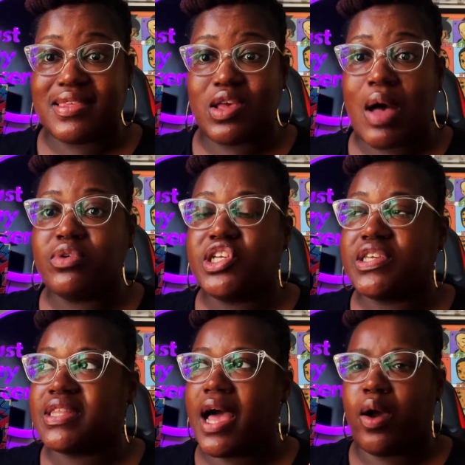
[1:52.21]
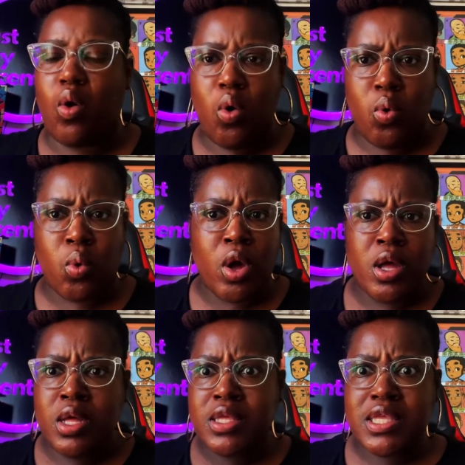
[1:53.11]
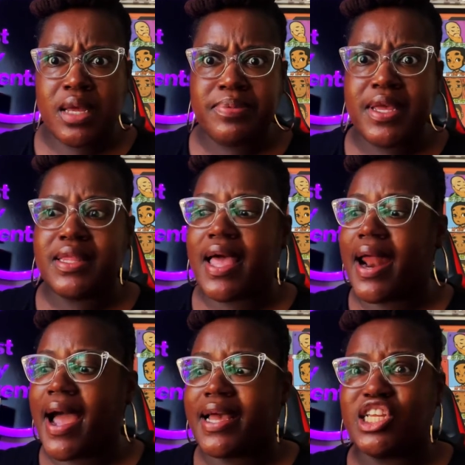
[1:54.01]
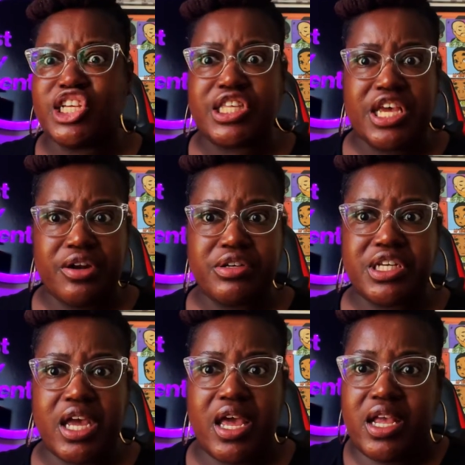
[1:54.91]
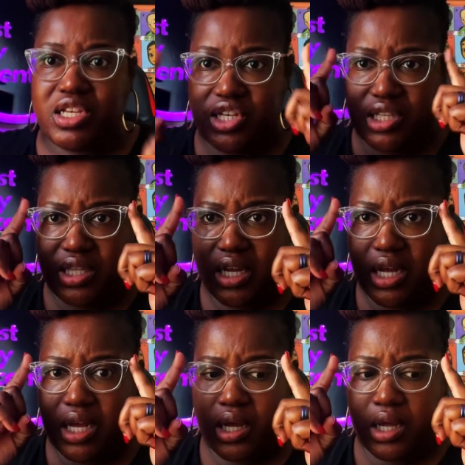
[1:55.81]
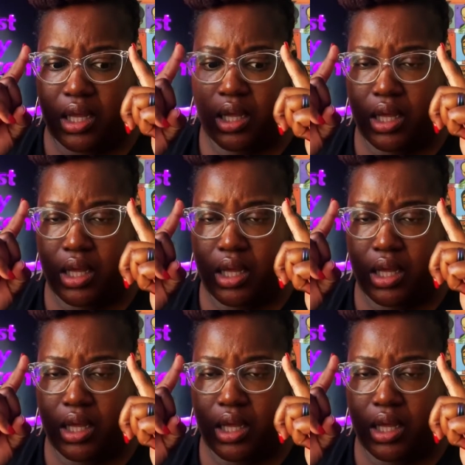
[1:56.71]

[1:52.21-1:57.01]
So I was just like, oh, something that I could just interchange the